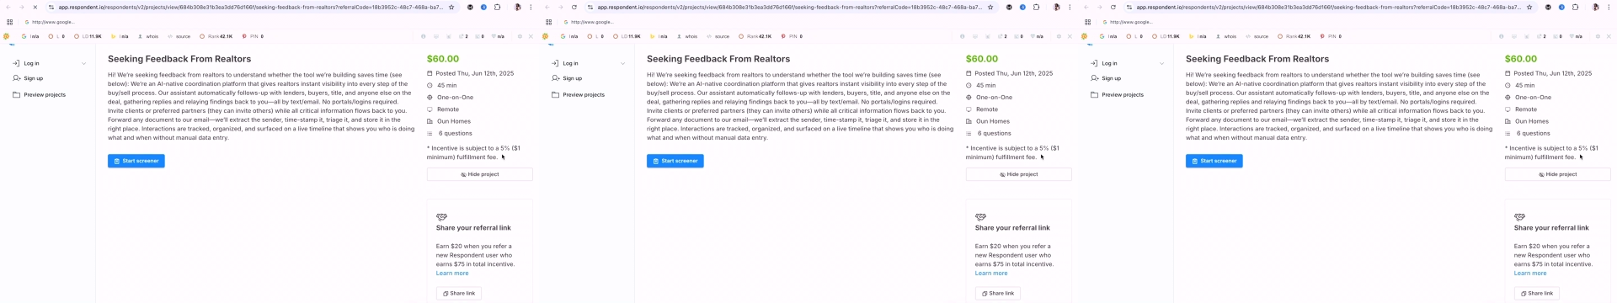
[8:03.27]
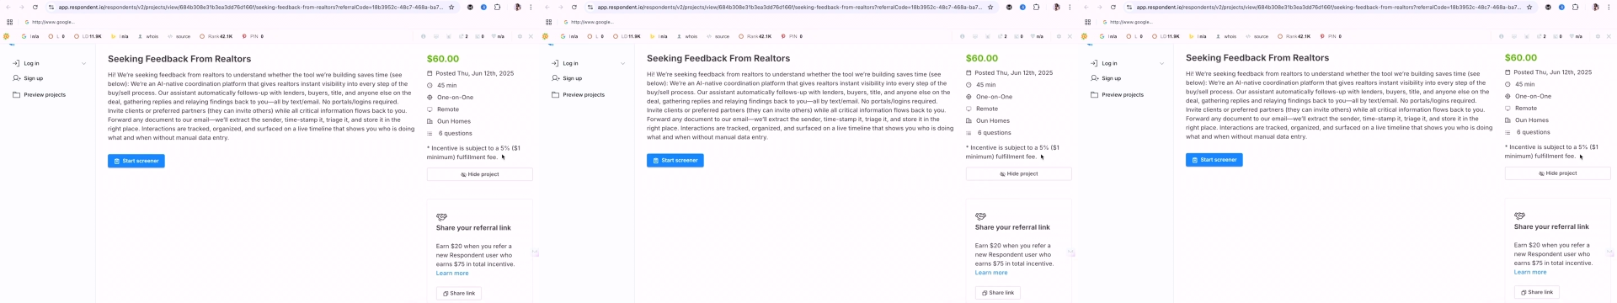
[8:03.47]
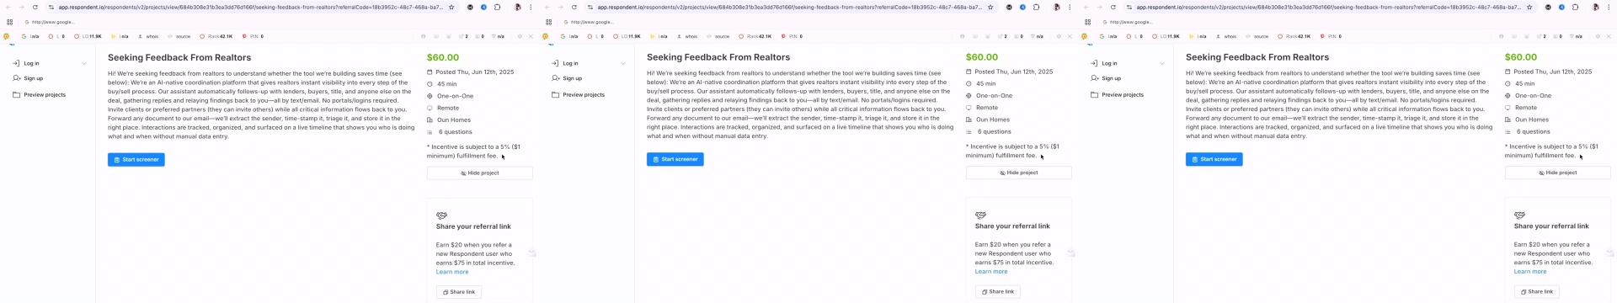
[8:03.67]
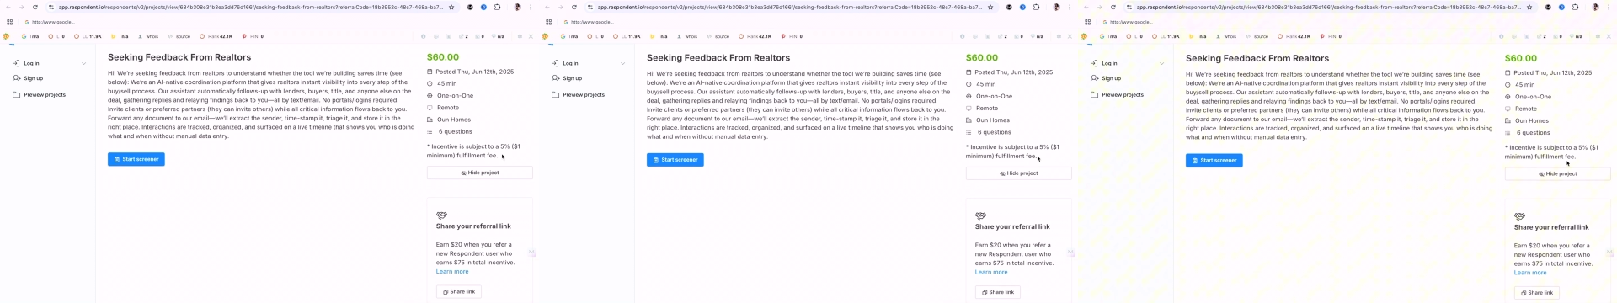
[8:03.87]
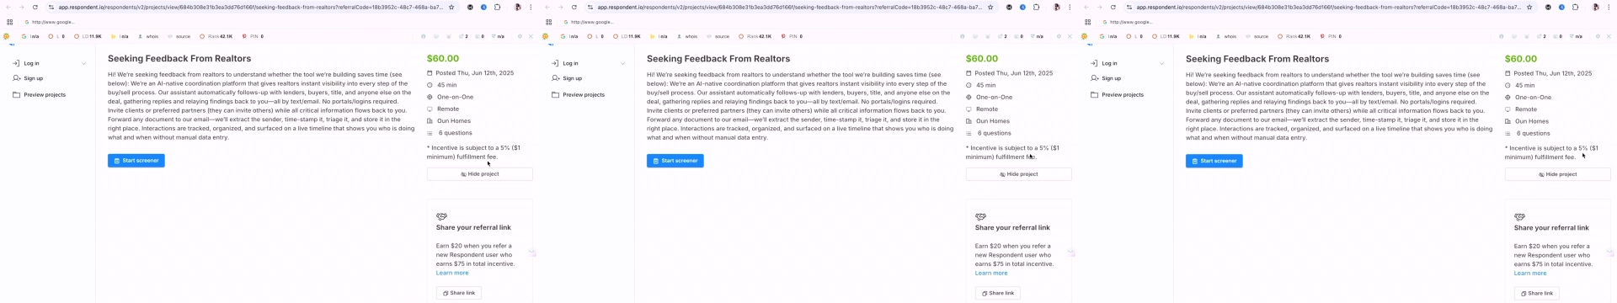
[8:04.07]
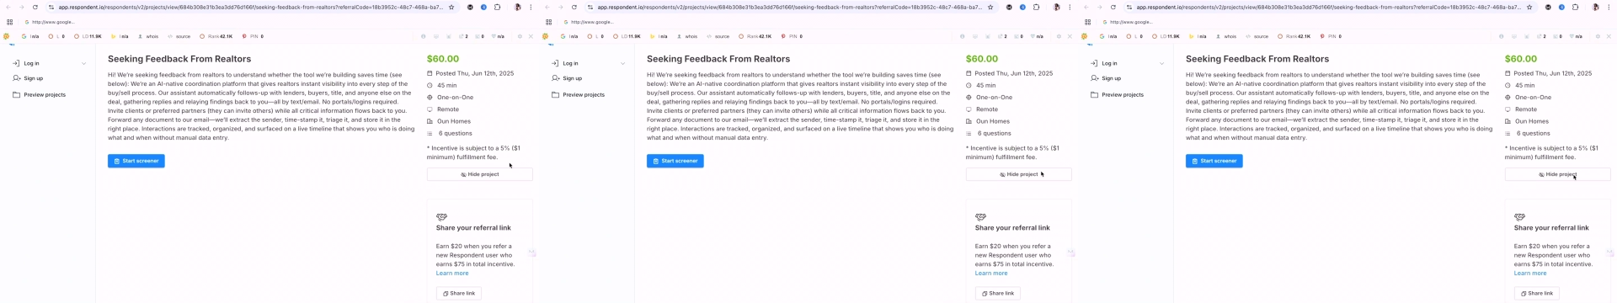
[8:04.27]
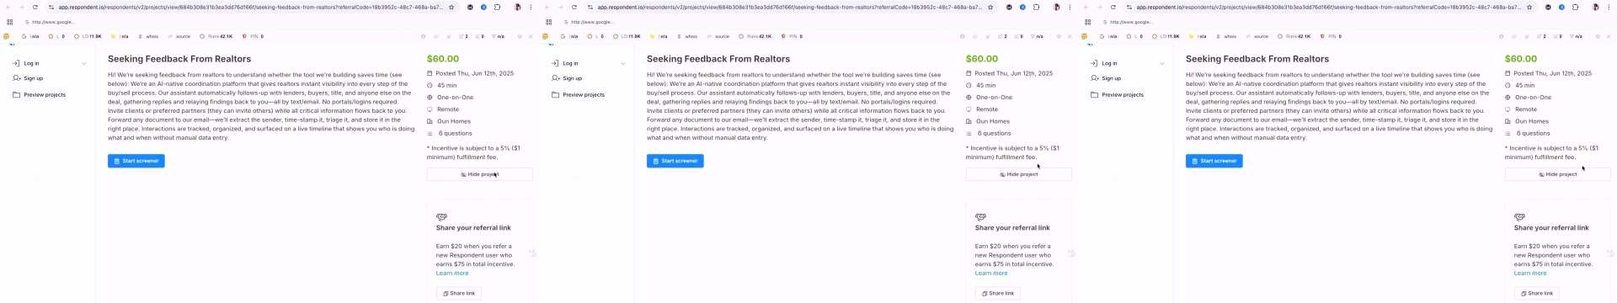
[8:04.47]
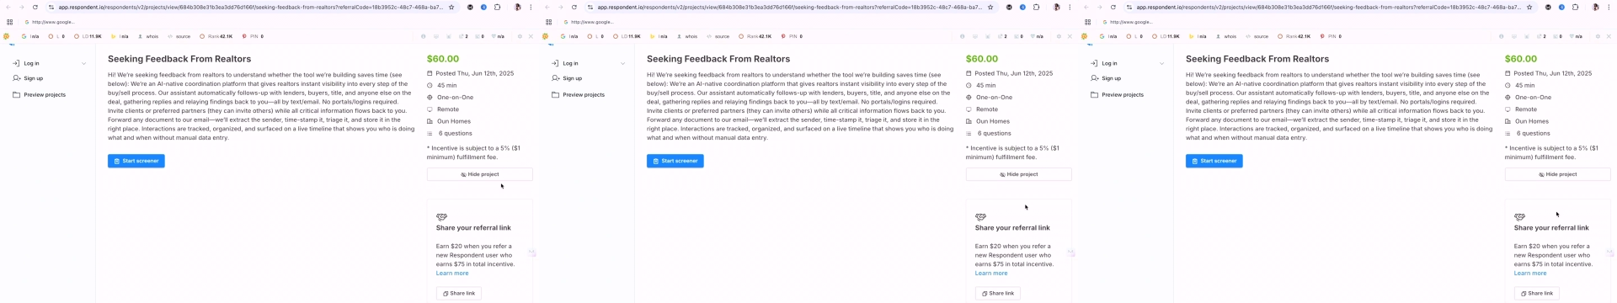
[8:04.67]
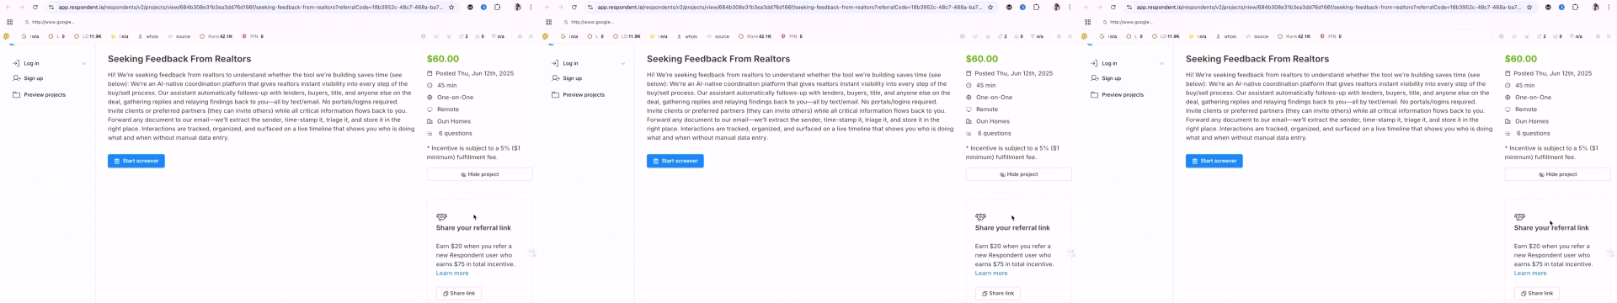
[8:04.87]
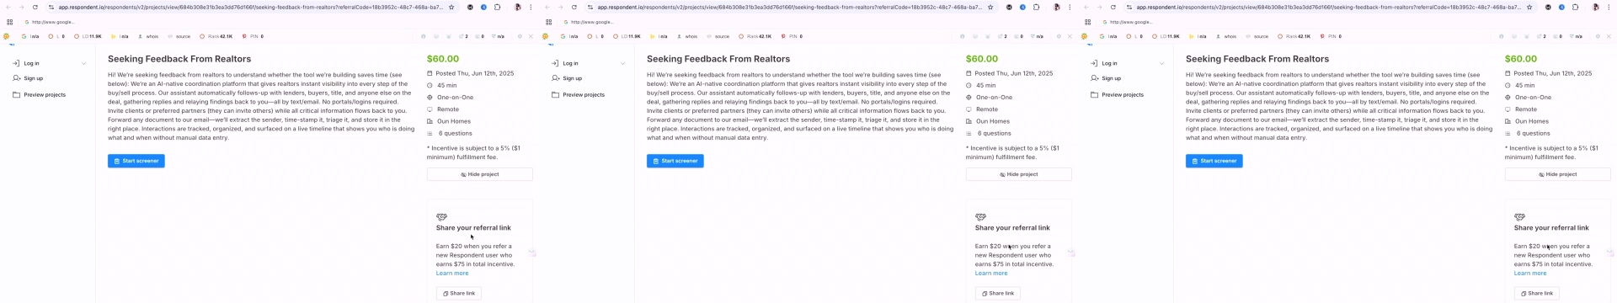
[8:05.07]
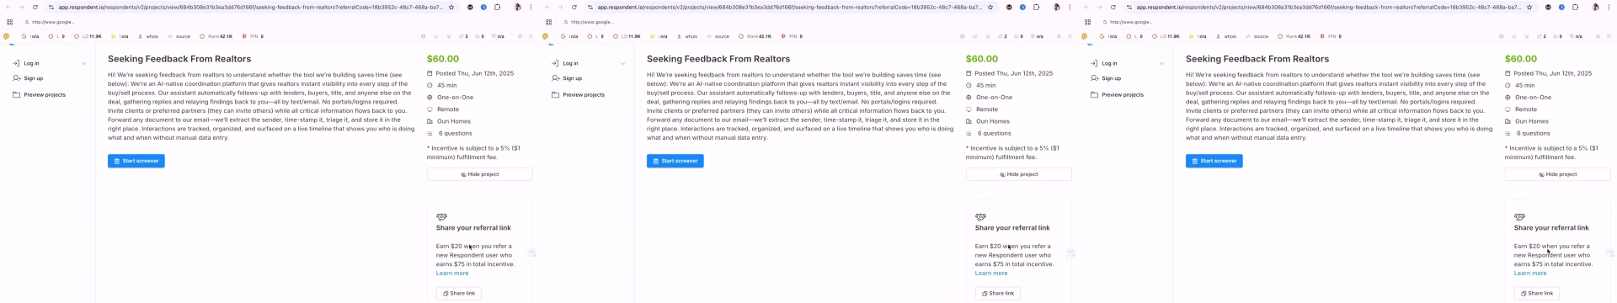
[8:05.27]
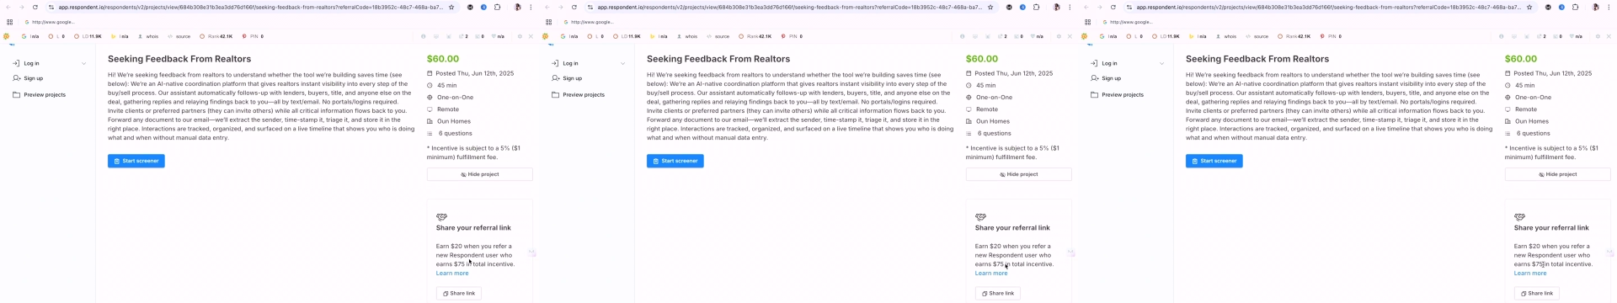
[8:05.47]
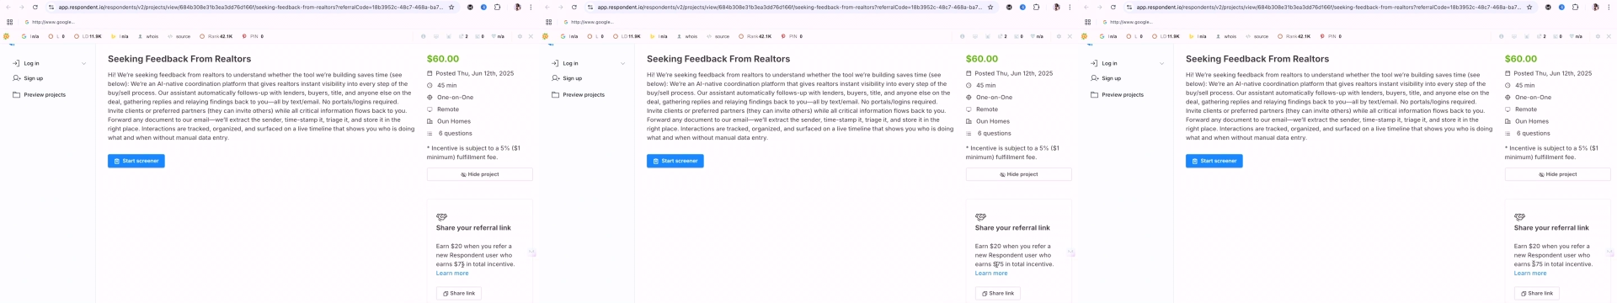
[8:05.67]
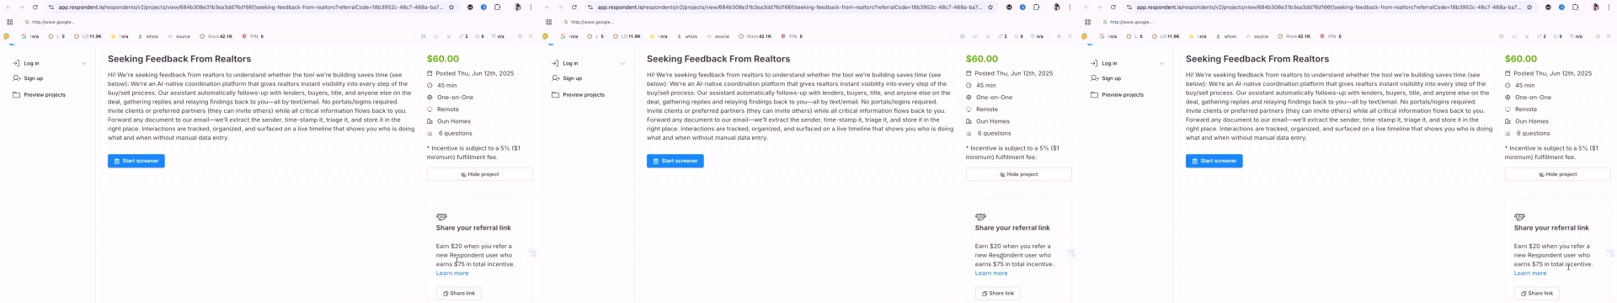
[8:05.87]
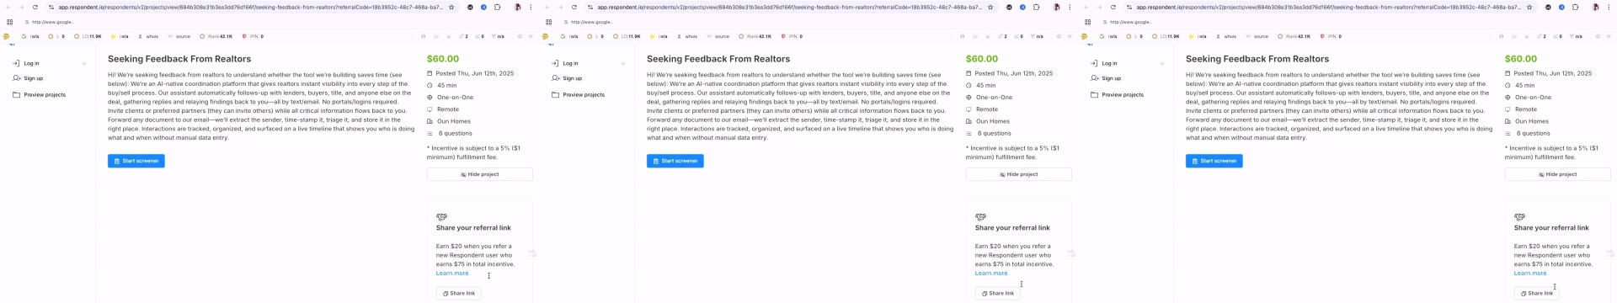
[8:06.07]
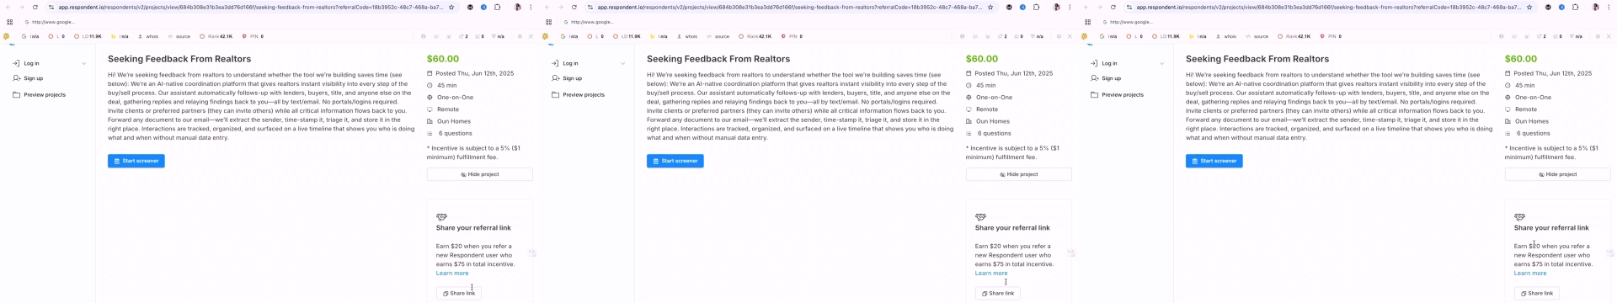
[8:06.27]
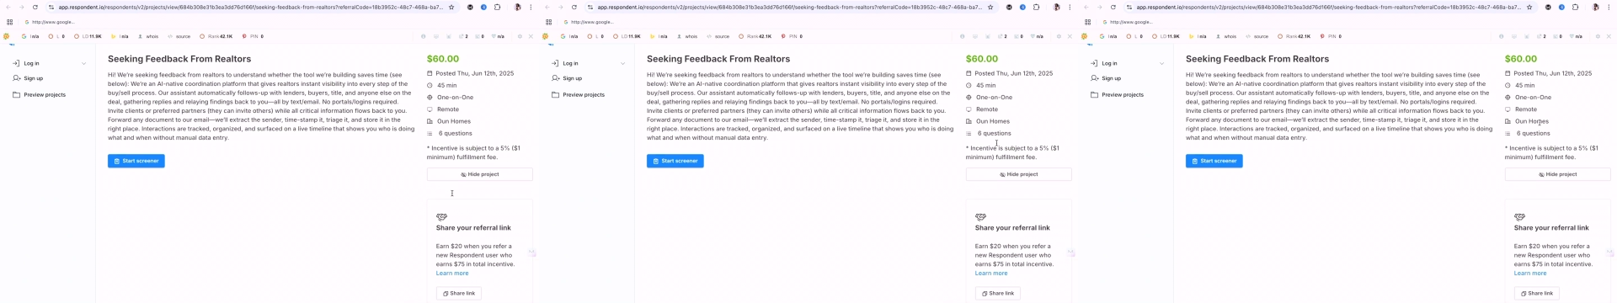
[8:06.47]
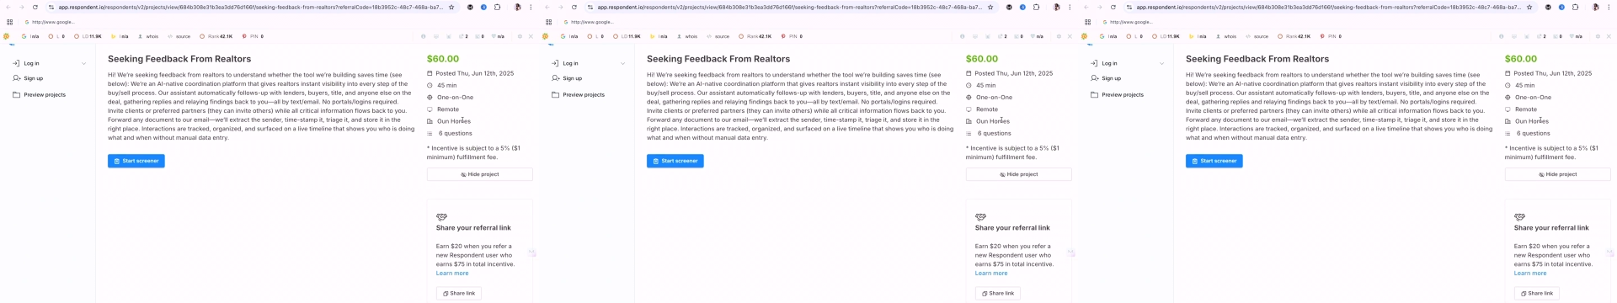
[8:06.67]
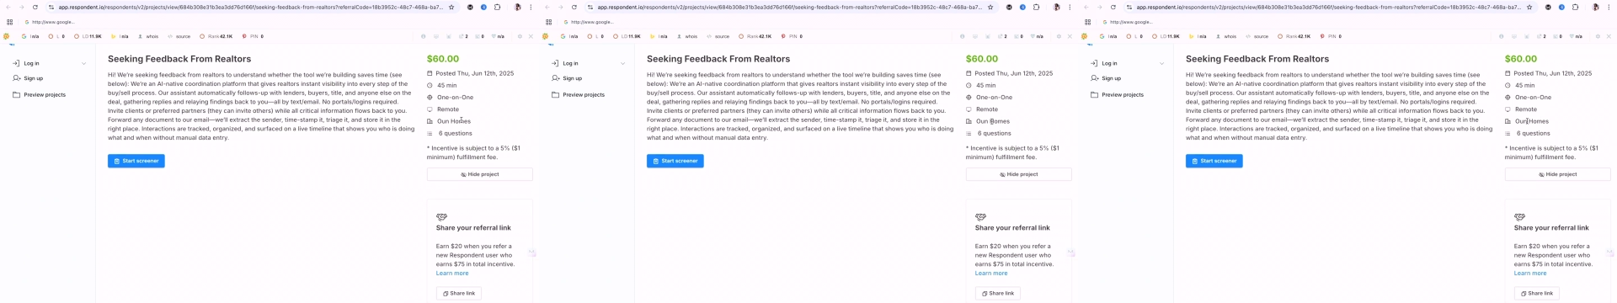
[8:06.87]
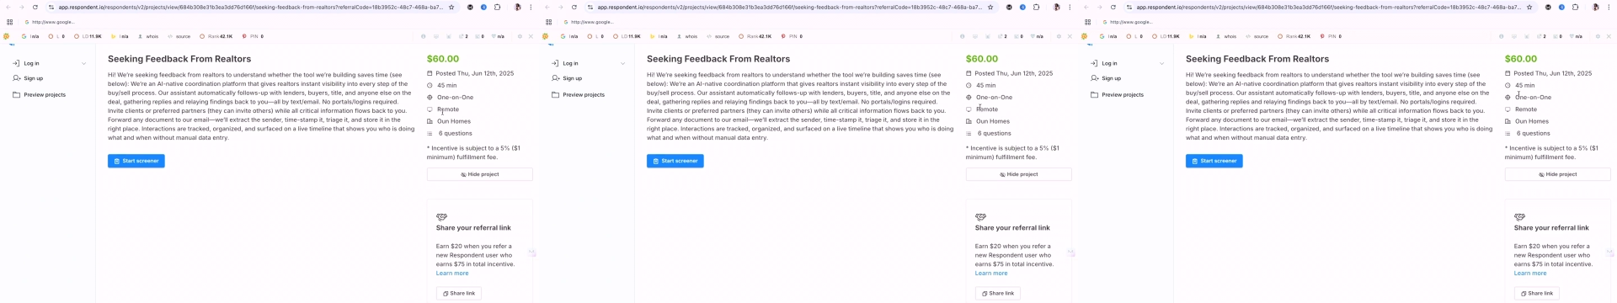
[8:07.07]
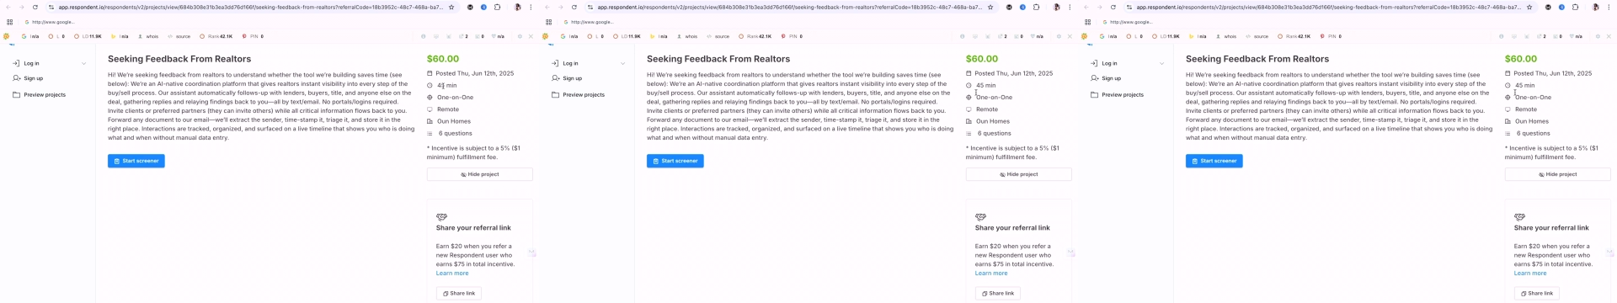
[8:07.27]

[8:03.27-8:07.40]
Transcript: No face is visible, so there are no lips to read.